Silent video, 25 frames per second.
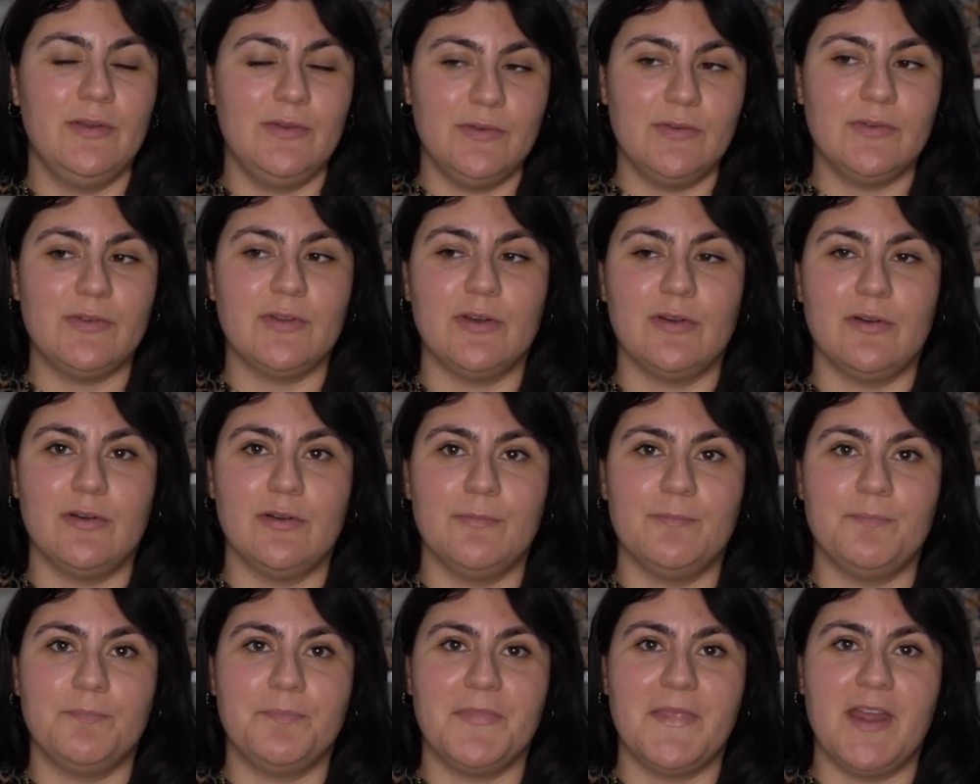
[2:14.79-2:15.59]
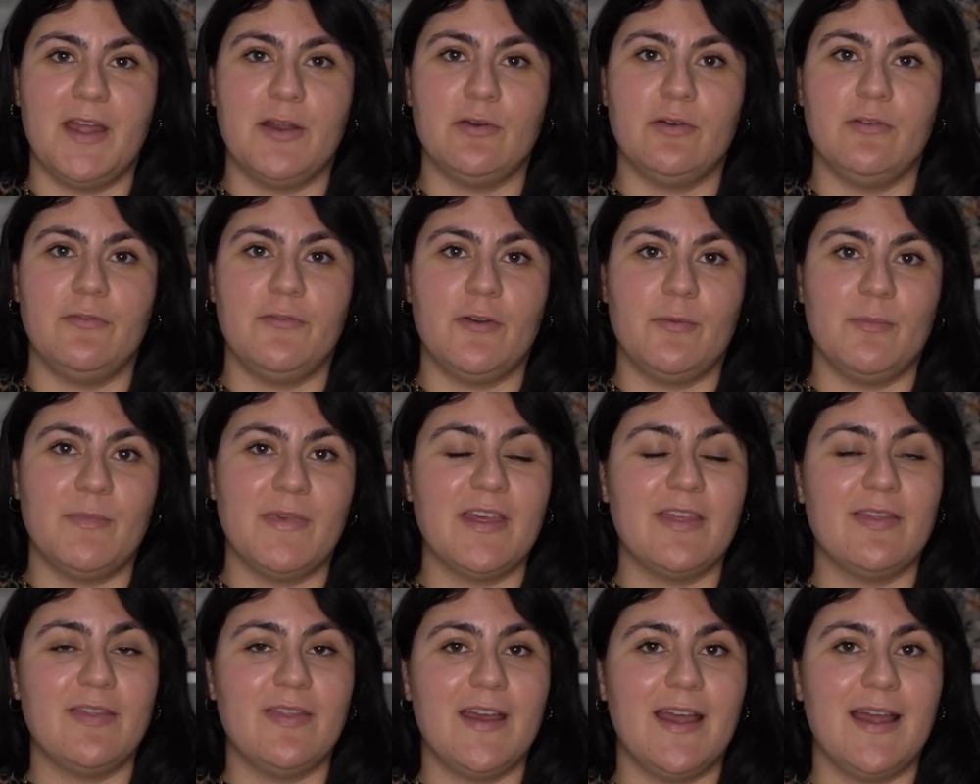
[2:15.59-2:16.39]
So I know for
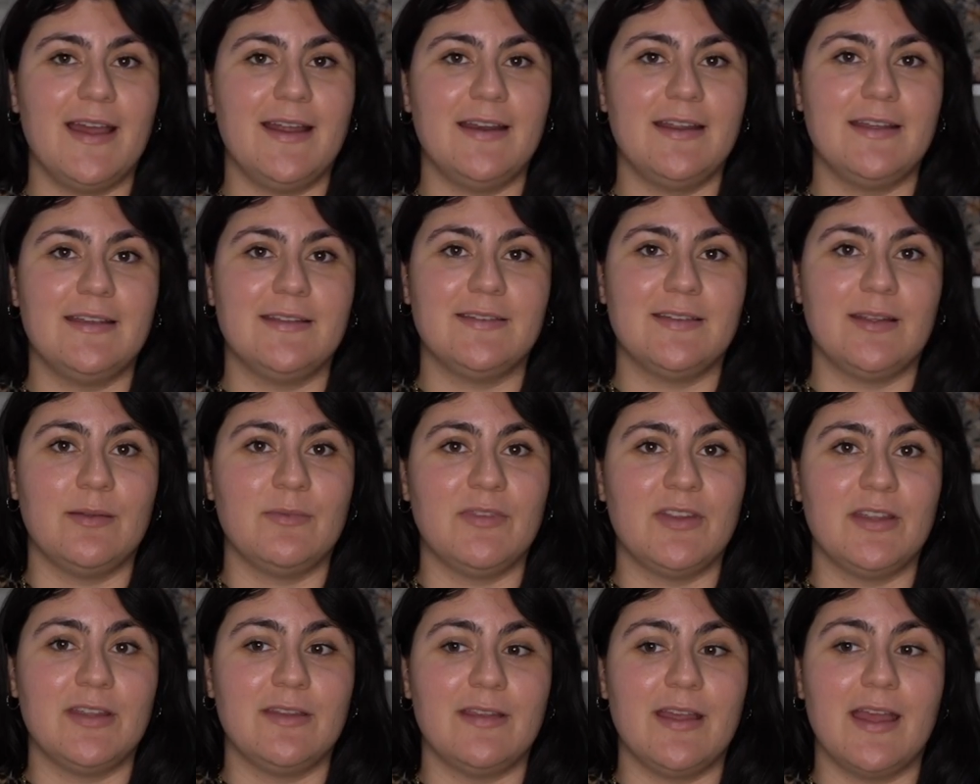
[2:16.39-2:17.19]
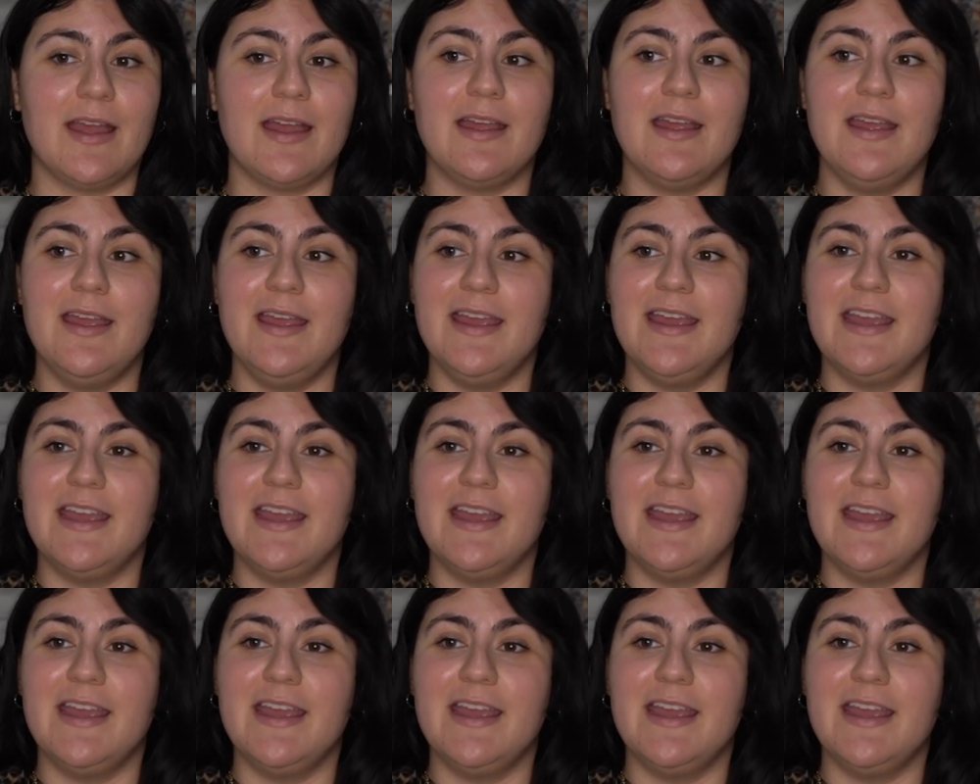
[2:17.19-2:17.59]
me that is something that